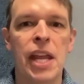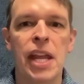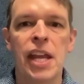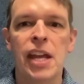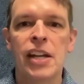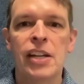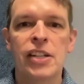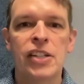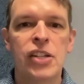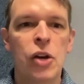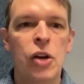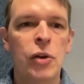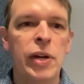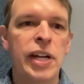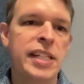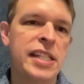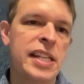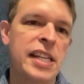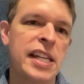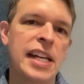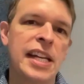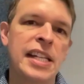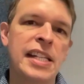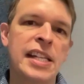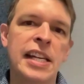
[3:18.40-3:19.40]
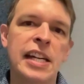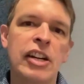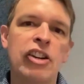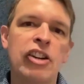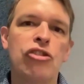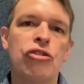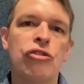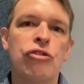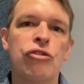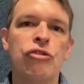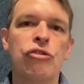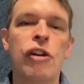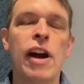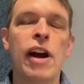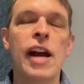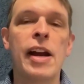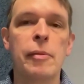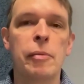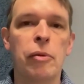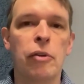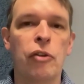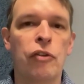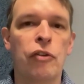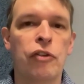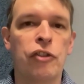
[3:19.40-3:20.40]
So it's an
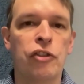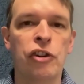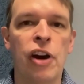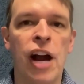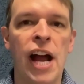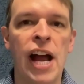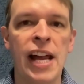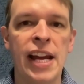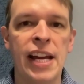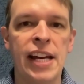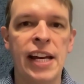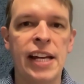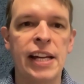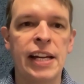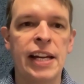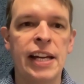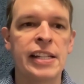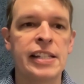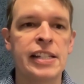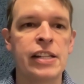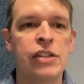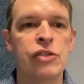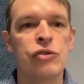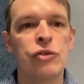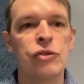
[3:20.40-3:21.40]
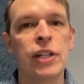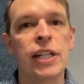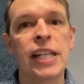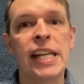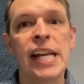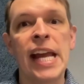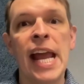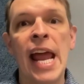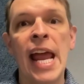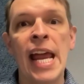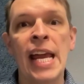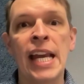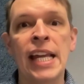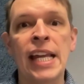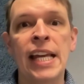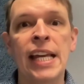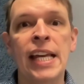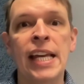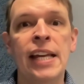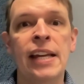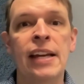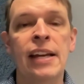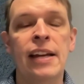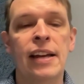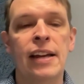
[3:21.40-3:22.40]
incredible variety because it's really
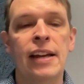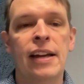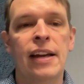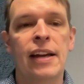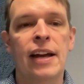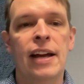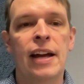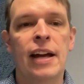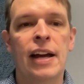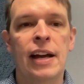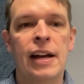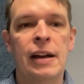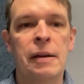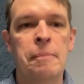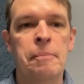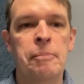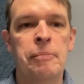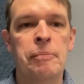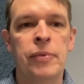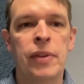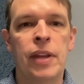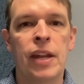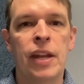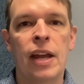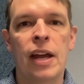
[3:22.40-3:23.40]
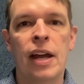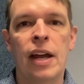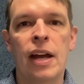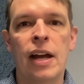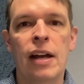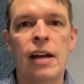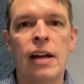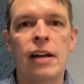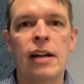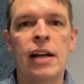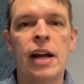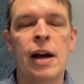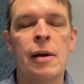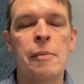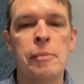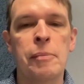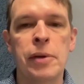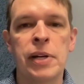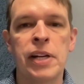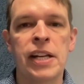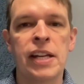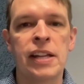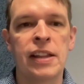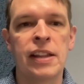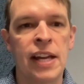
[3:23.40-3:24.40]
any
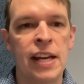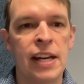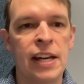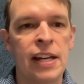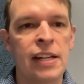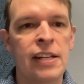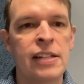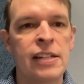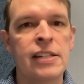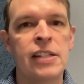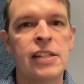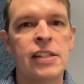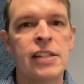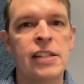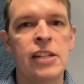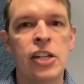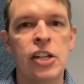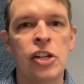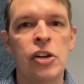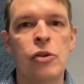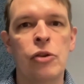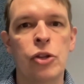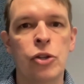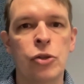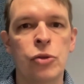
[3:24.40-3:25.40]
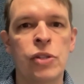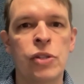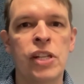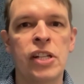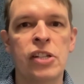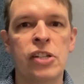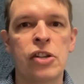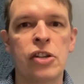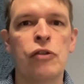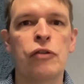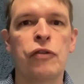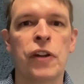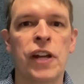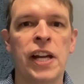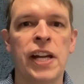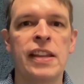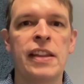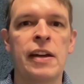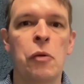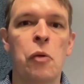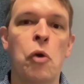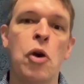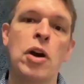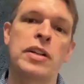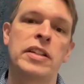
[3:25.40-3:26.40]
company that is using Snowflake that
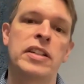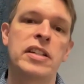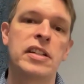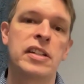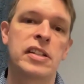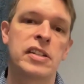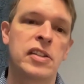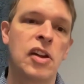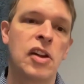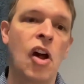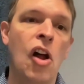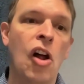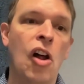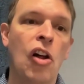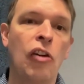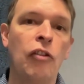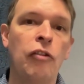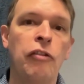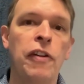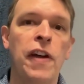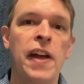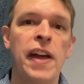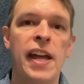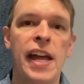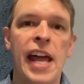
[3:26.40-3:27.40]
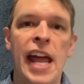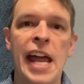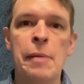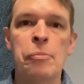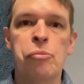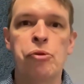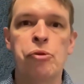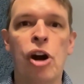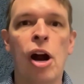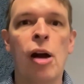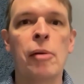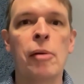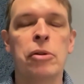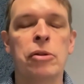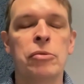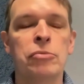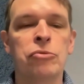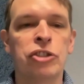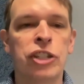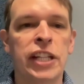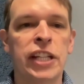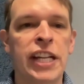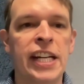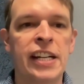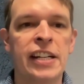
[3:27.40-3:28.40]
wants to solve a problem
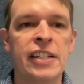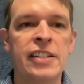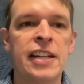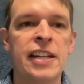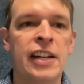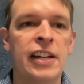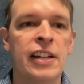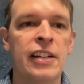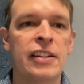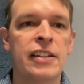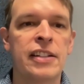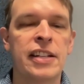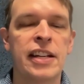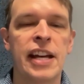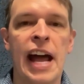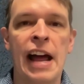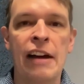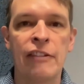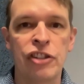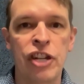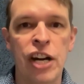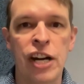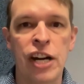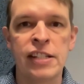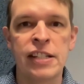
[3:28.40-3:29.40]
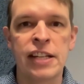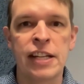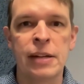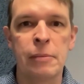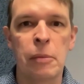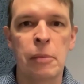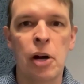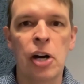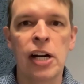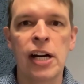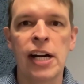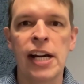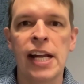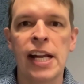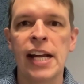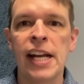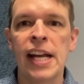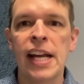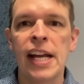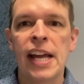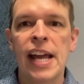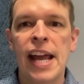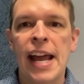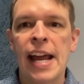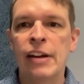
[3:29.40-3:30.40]
related to advertising and marketing,
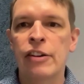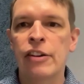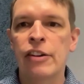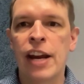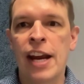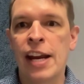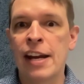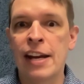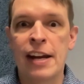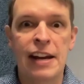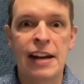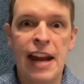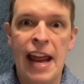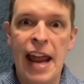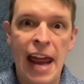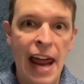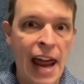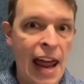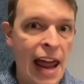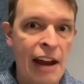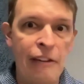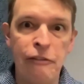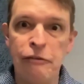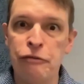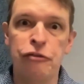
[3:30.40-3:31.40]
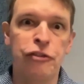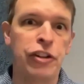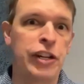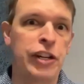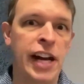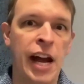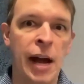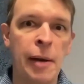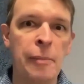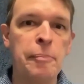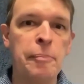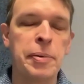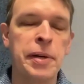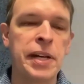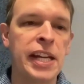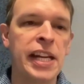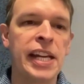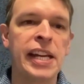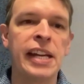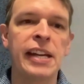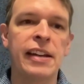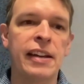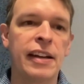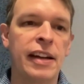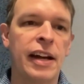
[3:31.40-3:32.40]
and every
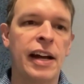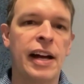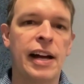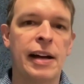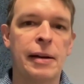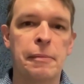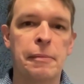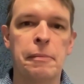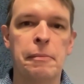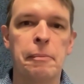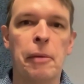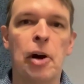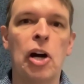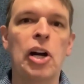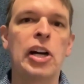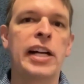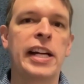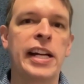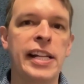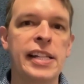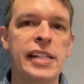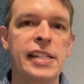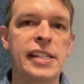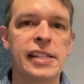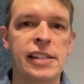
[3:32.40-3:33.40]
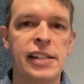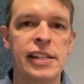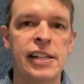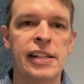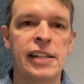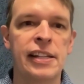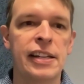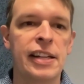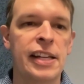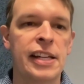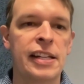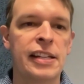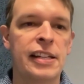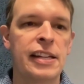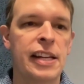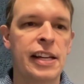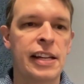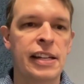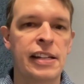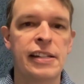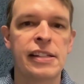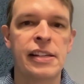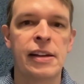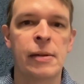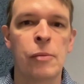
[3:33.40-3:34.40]
company markets
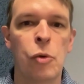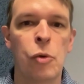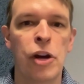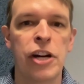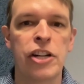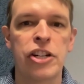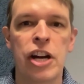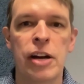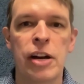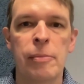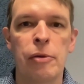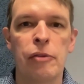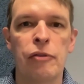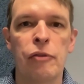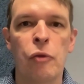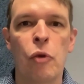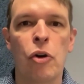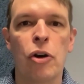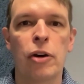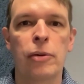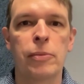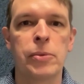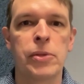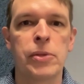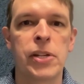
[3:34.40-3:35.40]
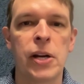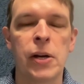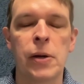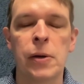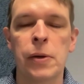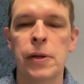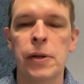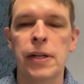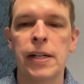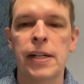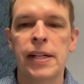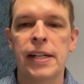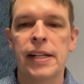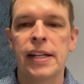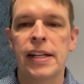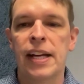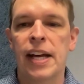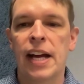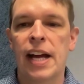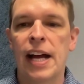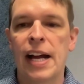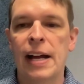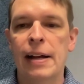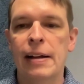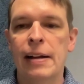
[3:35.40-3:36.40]
in some way, shape, or form. So
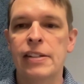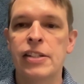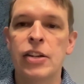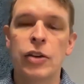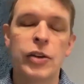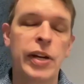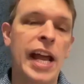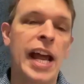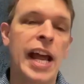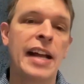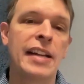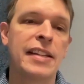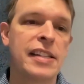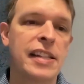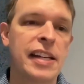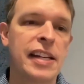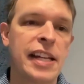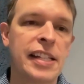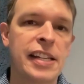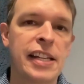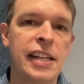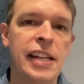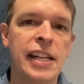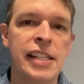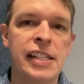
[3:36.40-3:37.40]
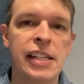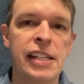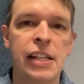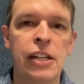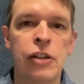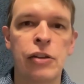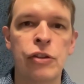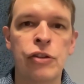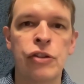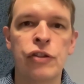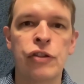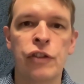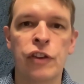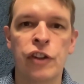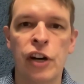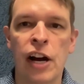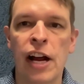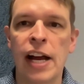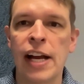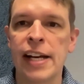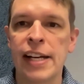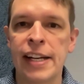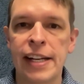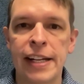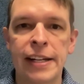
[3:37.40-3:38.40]
yeah, it's a huge
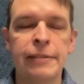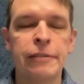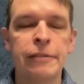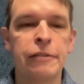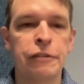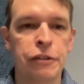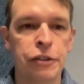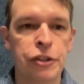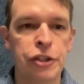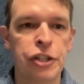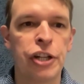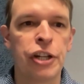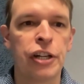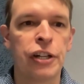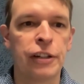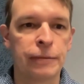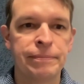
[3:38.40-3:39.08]
variety for sure.